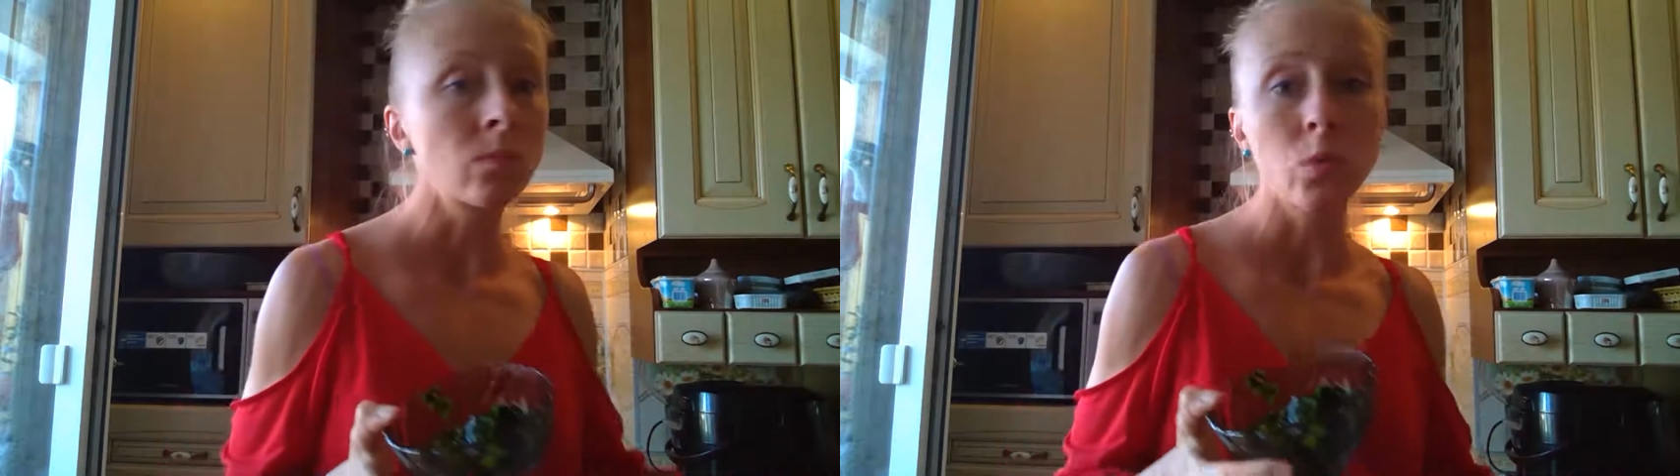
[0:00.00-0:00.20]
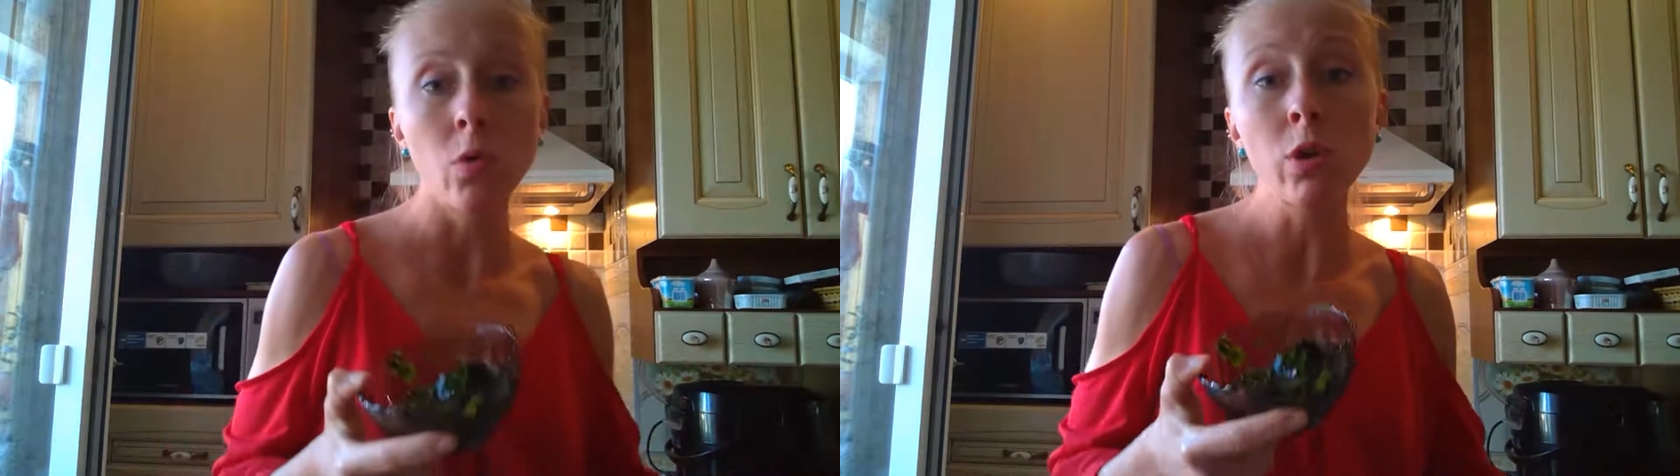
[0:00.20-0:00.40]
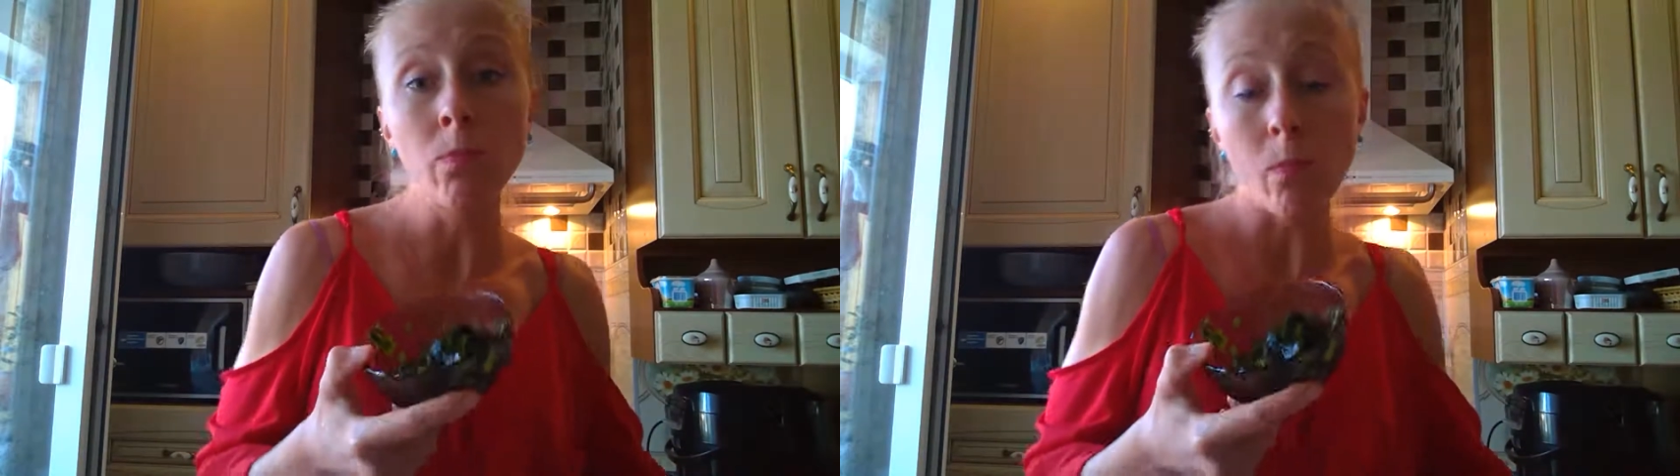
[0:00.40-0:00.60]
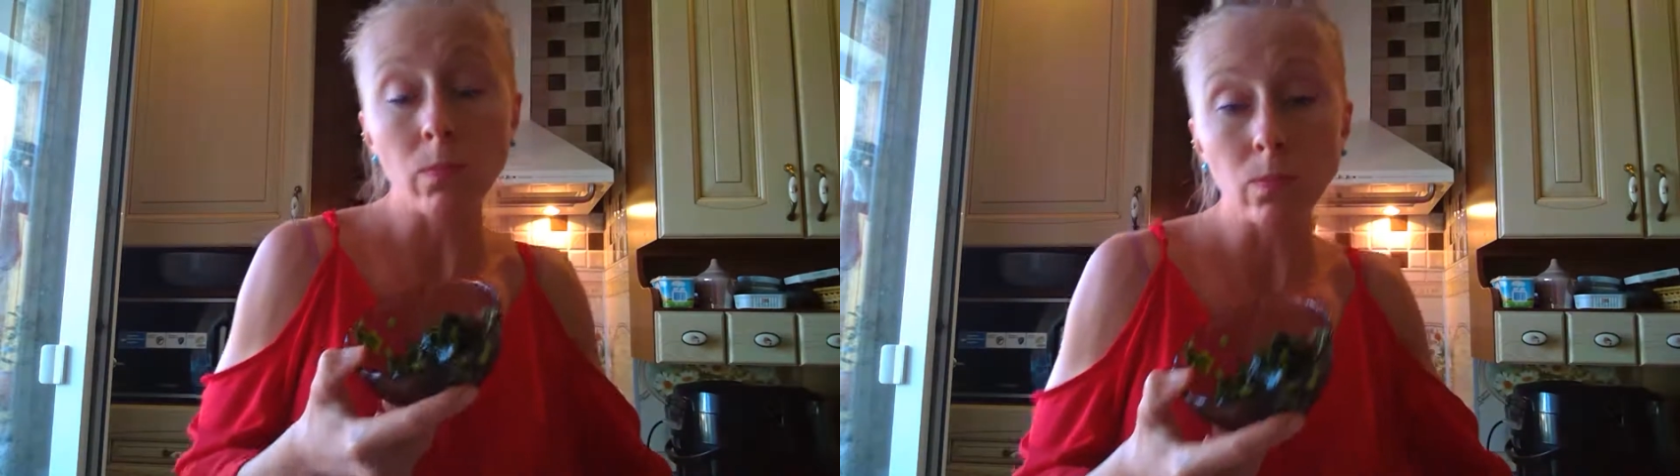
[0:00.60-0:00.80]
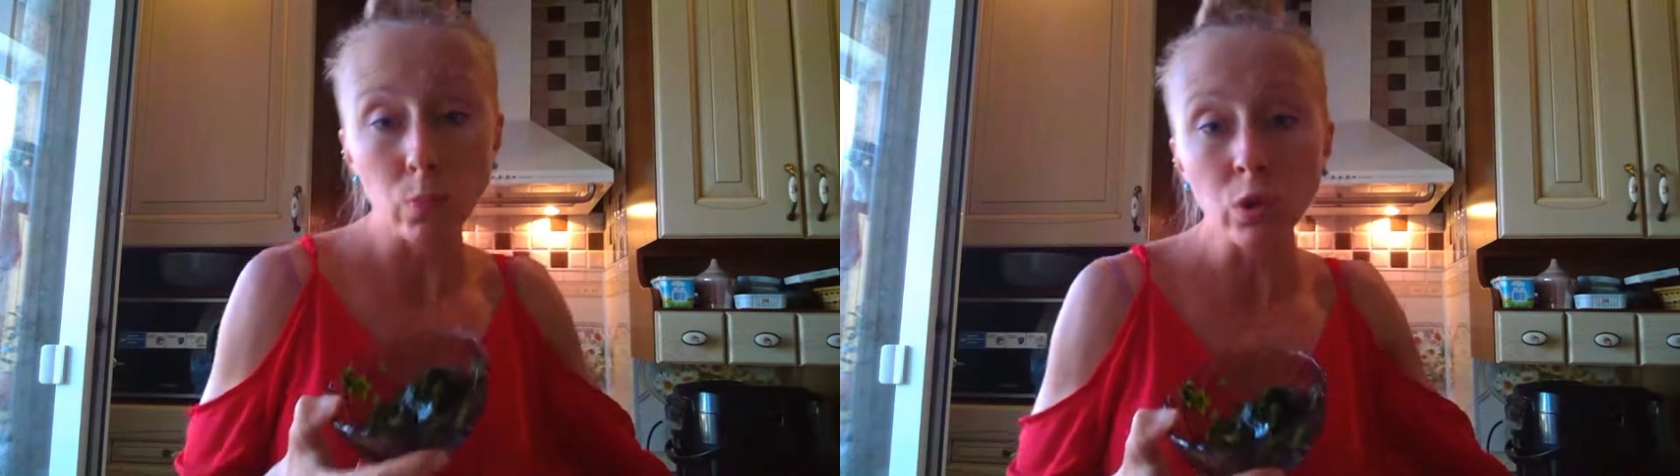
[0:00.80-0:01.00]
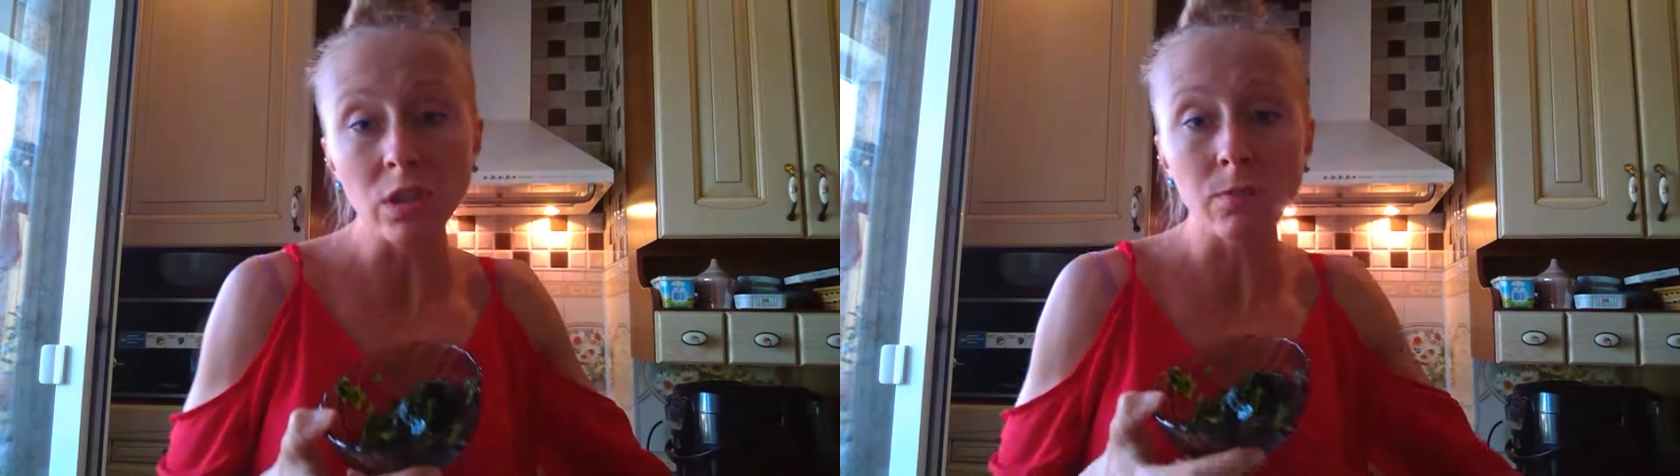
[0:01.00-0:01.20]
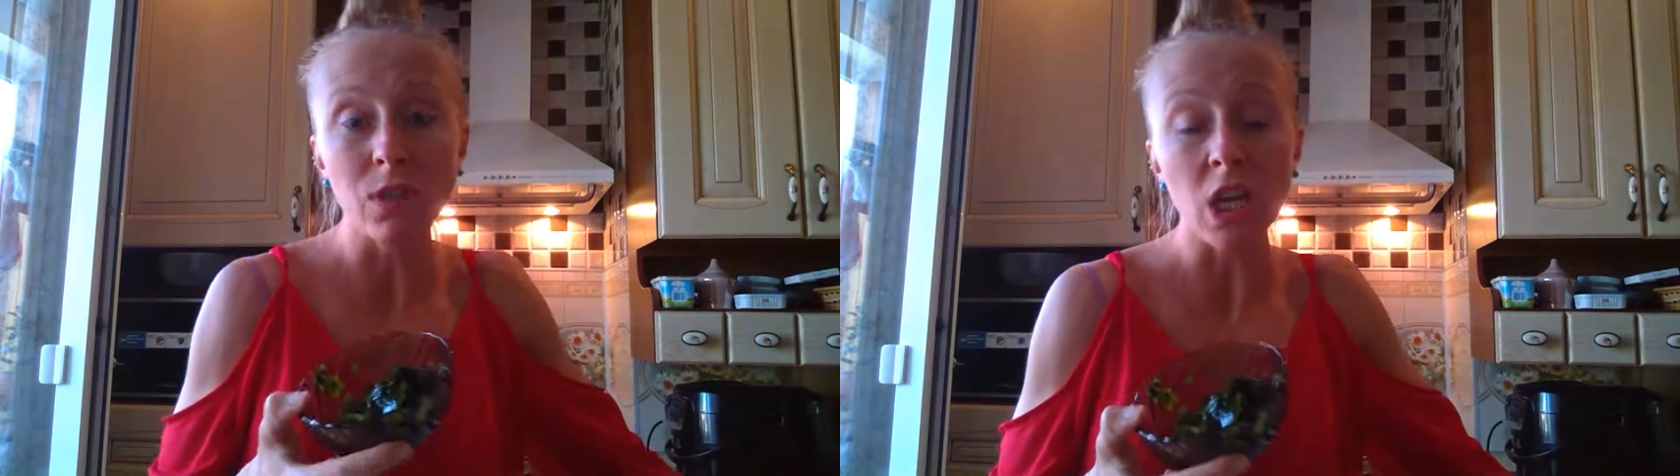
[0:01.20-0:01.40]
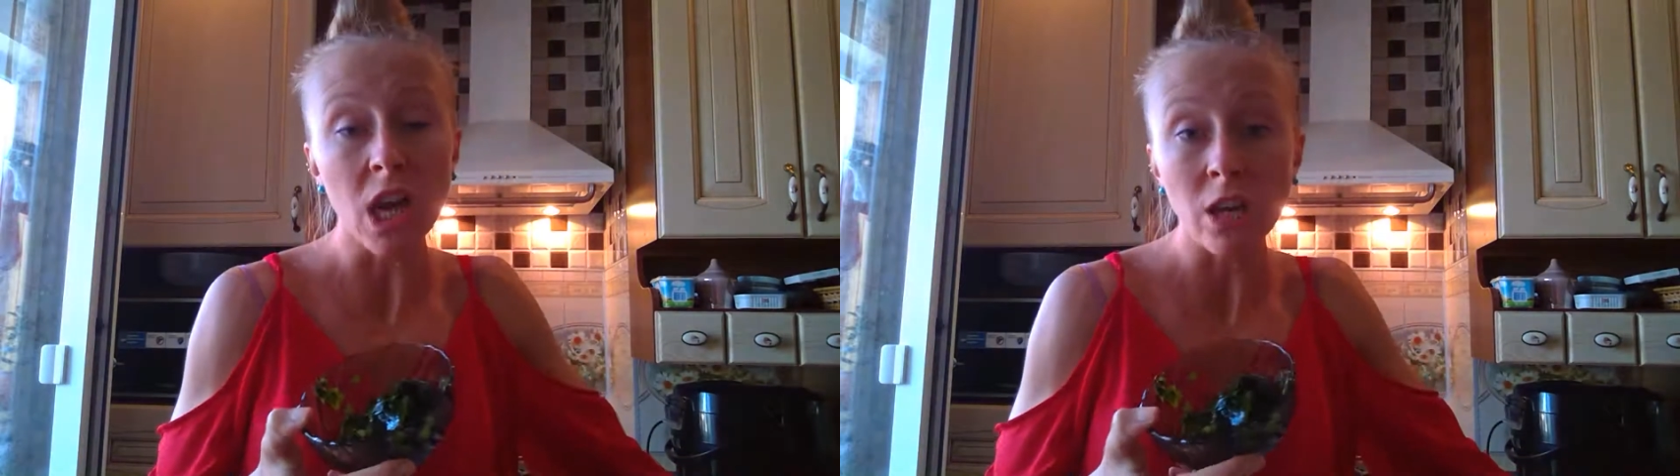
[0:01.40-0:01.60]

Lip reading: You can put it like